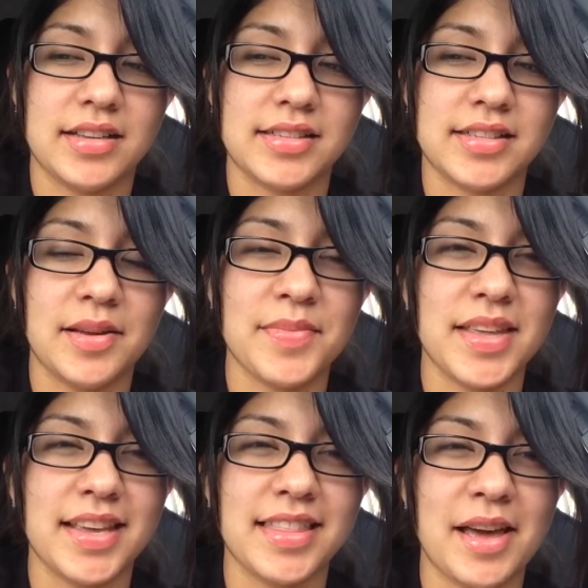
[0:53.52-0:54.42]

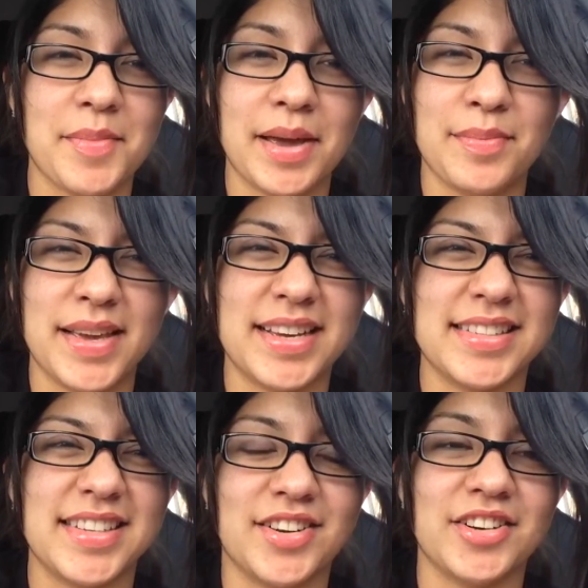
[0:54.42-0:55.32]
something that might be
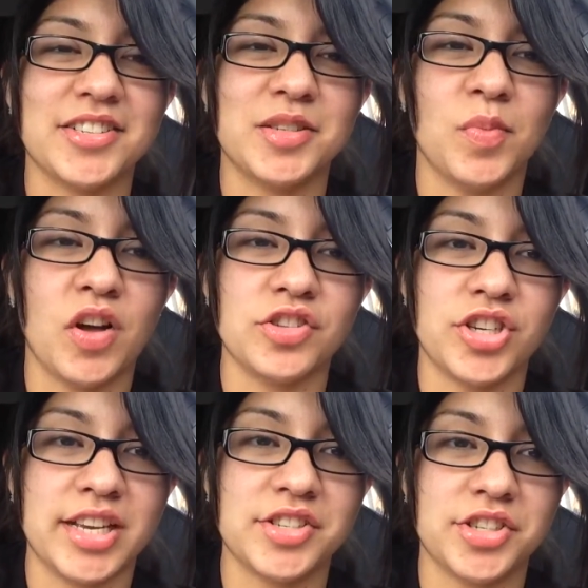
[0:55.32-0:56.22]
considered a small
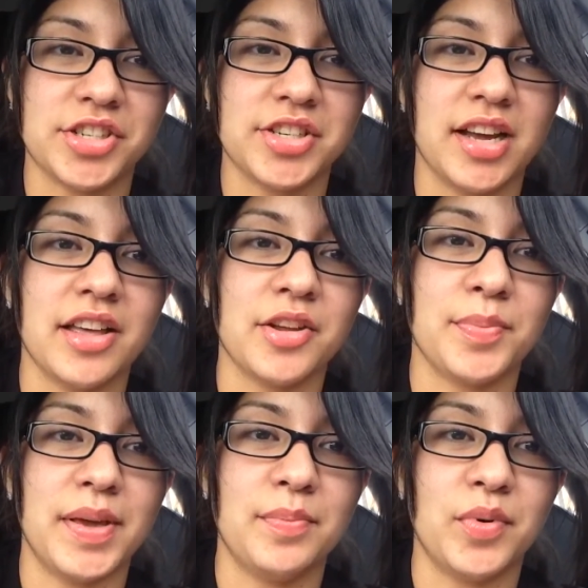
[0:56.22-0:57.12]
gesture to other
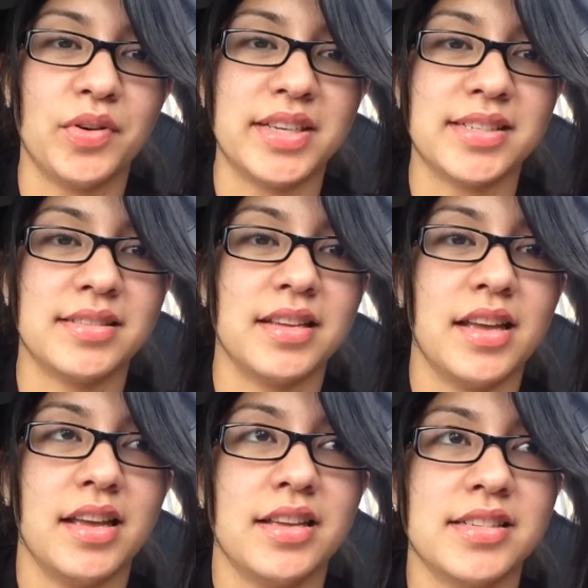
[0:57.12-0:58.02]
people is
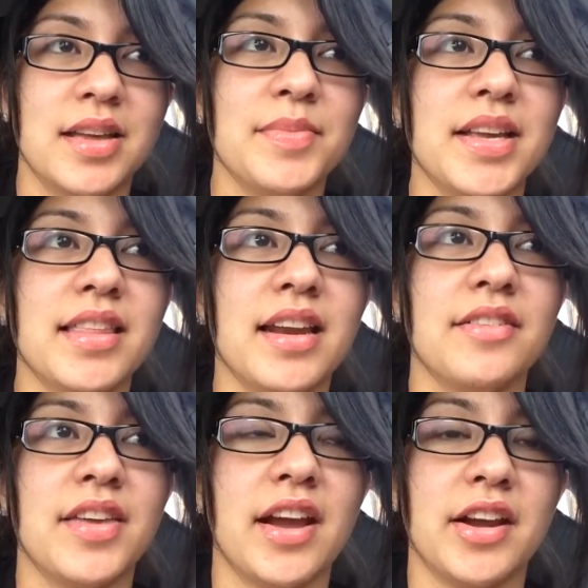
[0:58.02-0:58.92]
something that
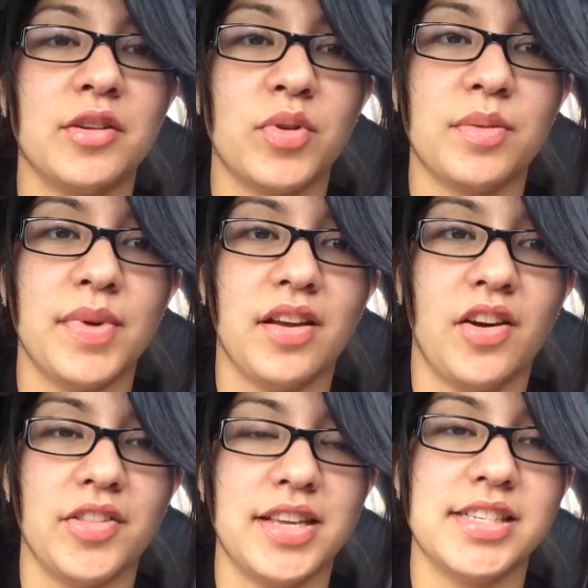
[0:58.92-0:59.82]
I've carried with me
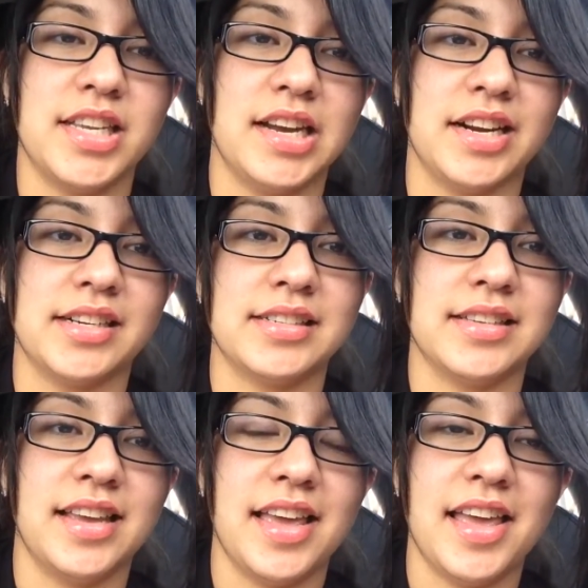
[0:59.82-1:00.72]
all these
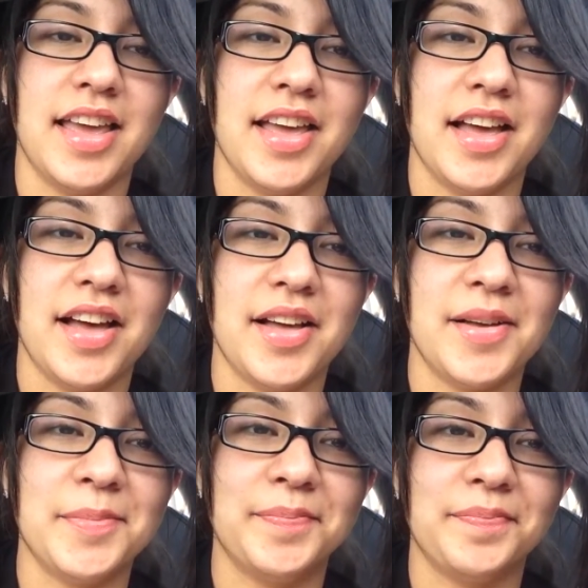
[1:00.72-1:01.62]
years.
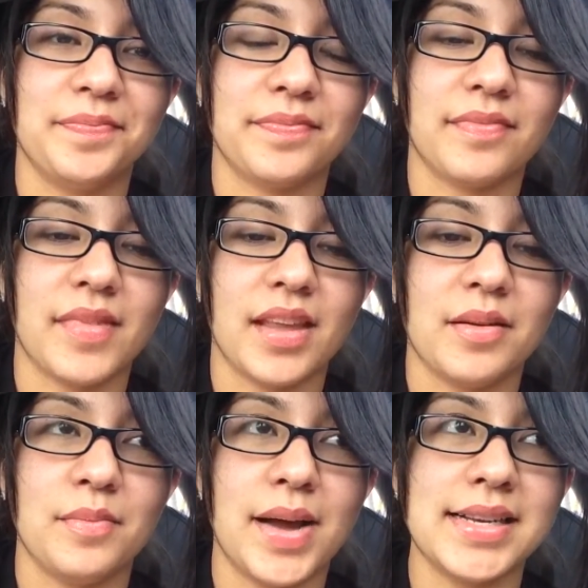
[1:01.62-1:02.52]

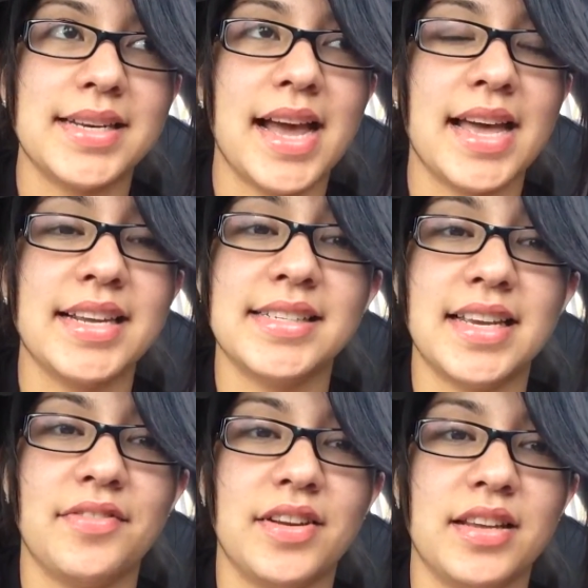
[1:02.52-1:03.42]
My dad, he's
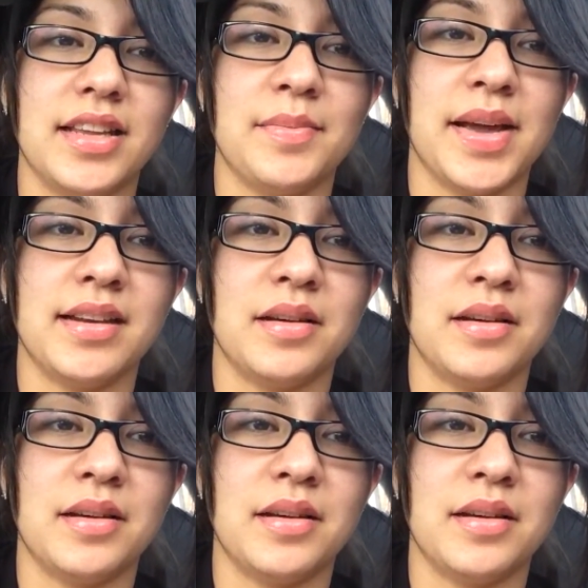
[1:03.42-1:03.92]
definitely my